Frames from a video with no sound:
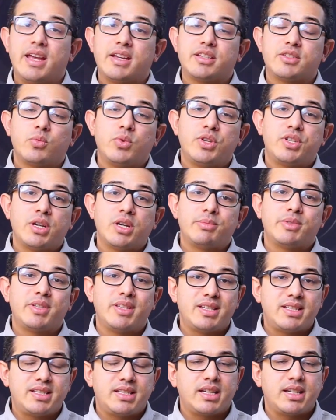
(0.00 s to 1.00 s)
Next, we jump
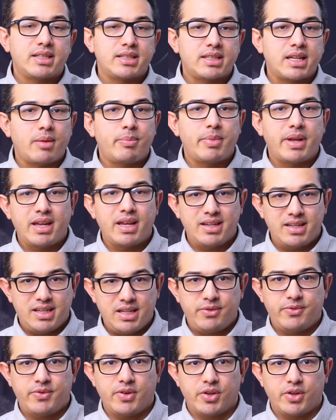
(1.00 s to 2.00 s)
to the SixStop
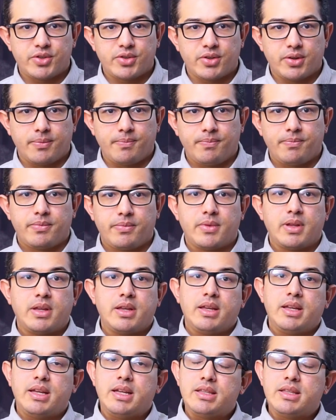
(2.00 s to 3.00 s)
ND Filter.
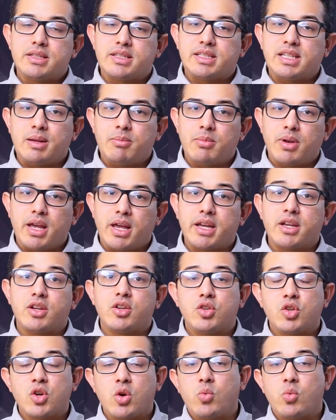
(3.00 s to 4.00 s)
In the same
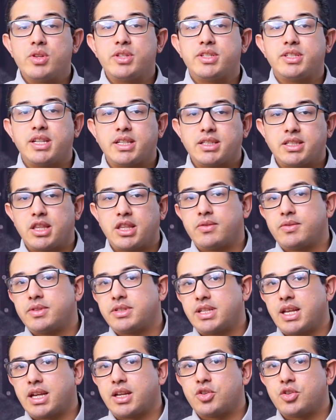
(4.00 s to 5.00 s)
light, your 1/60th
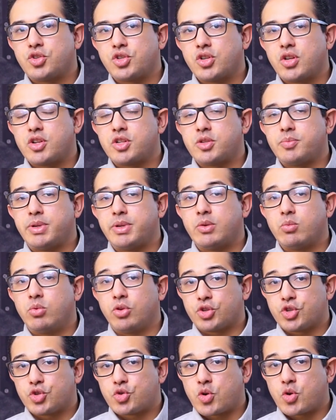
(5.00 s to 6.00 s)
of a second shutter speed
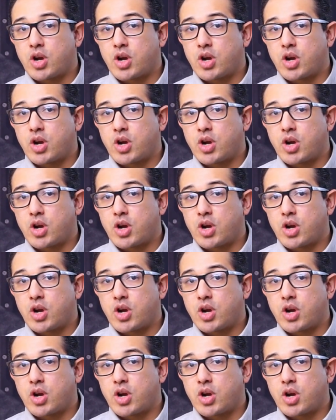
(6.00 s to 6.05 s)
will